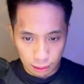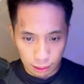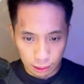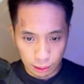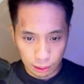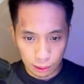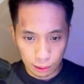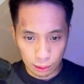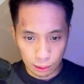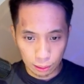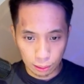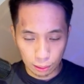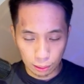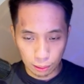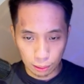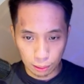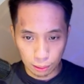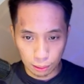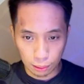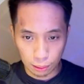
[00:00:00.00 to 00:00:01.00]

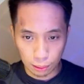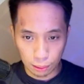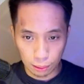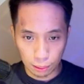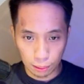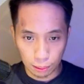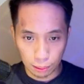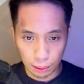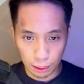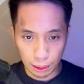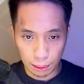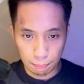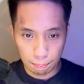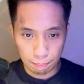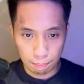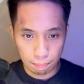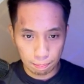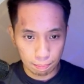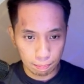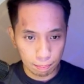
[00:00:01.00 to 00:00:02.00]
So yep,
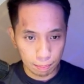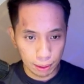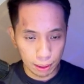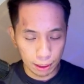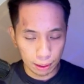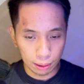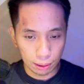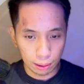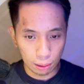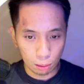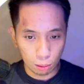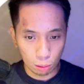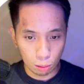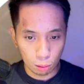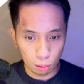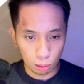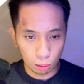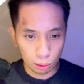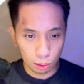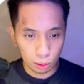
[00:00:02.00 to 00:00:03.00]
this
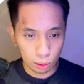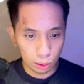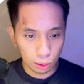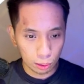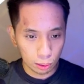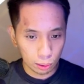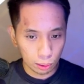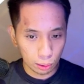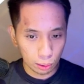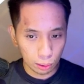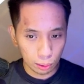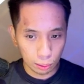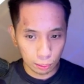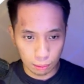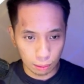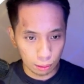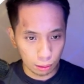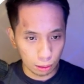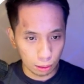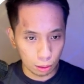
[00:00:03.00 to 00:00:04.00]
looks
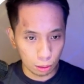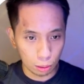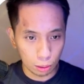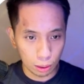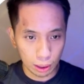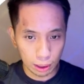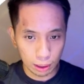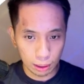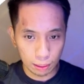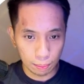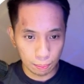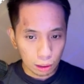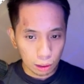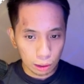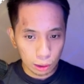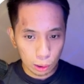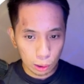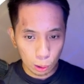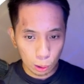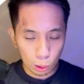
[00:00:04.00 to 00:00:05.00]
good.
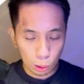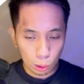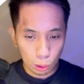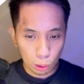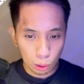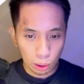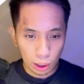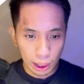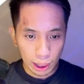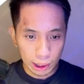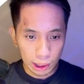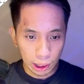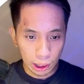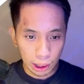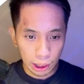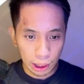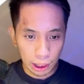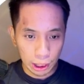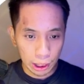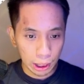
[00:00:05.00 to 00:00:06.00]
So you can see
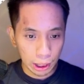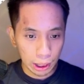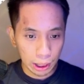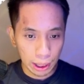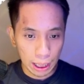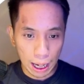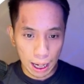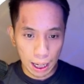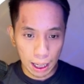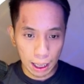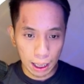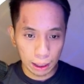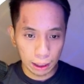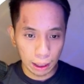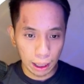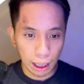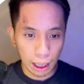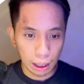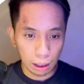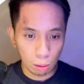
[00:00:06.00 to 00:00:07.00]
here that
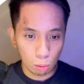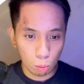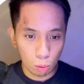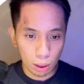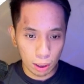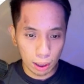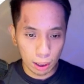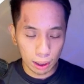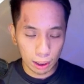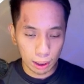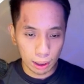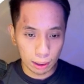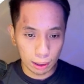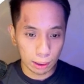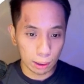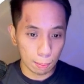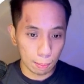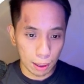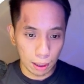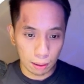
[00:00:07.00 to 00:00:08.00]
anyone
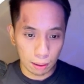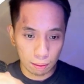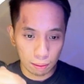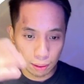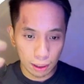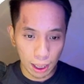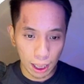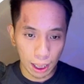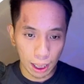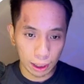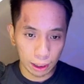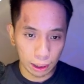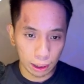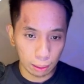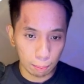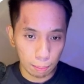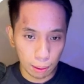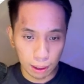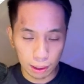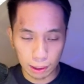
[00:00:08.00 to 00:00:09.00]
that's above
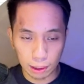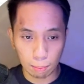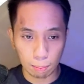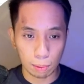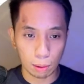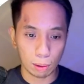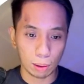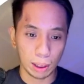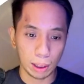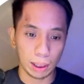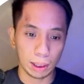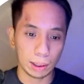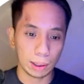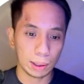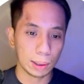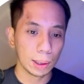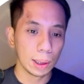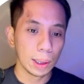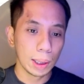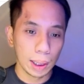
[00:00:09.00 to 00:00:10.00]
100 plus
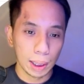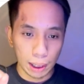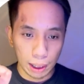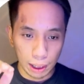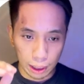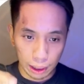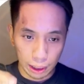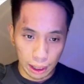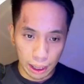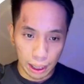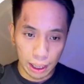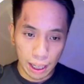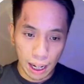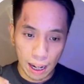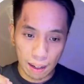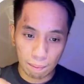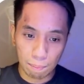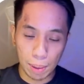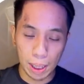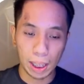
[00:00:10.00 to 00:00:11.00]
employees, they
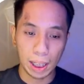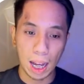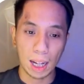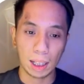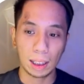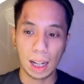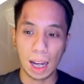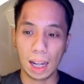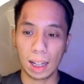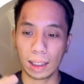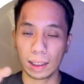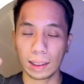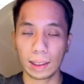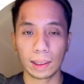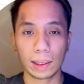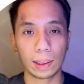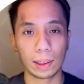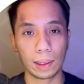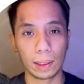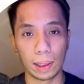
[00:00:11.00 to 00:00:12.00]
have been tagged
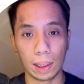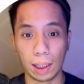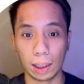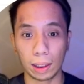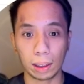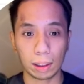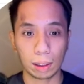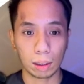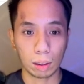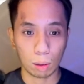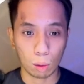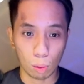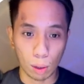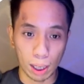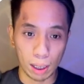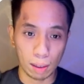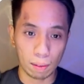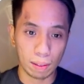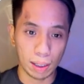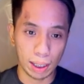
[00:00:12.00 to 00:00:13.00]
as not
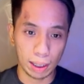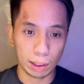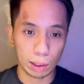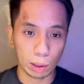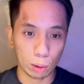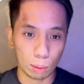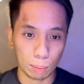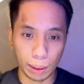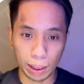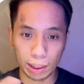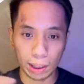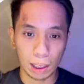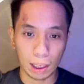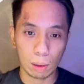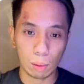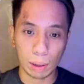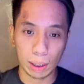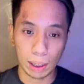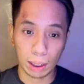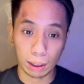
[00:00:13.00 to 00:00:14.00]
qualified. So basically
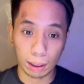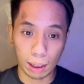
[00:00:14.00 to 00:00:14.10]
we're not